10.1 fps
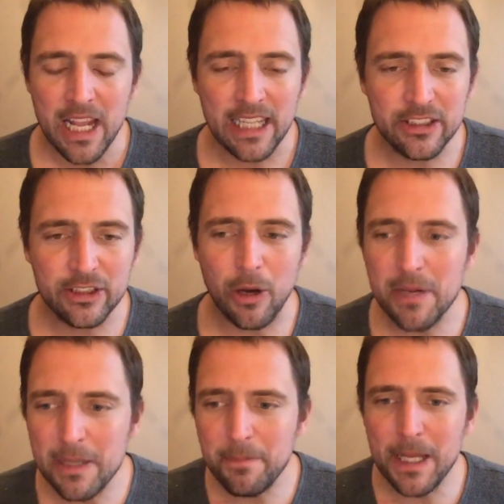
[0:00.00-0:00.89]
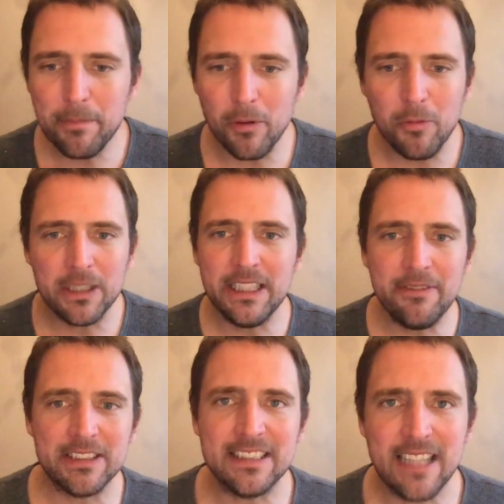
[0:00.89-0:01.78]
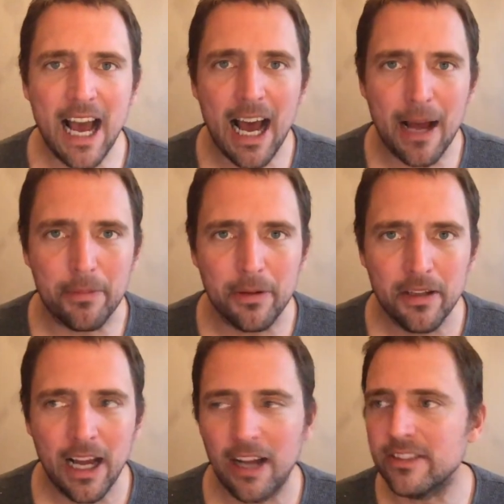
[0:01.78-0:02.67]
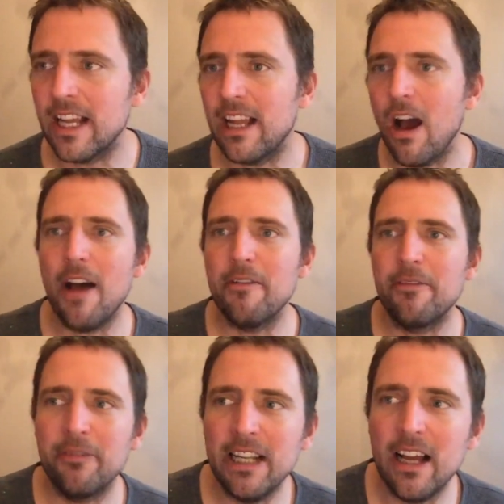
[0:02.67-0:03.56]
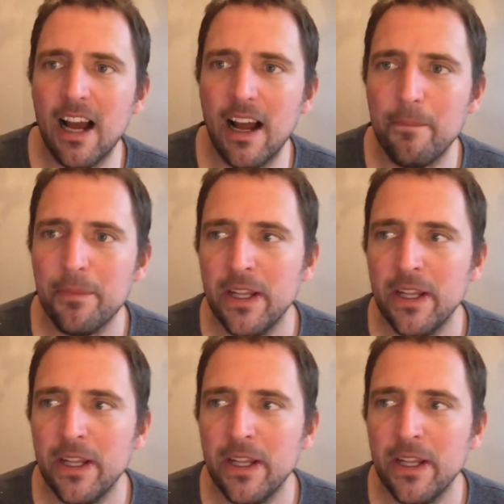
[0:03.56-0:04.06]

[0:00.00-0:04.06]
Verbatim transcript: And so many people wouldn't even stop. I was like, oh, I have a free, uh,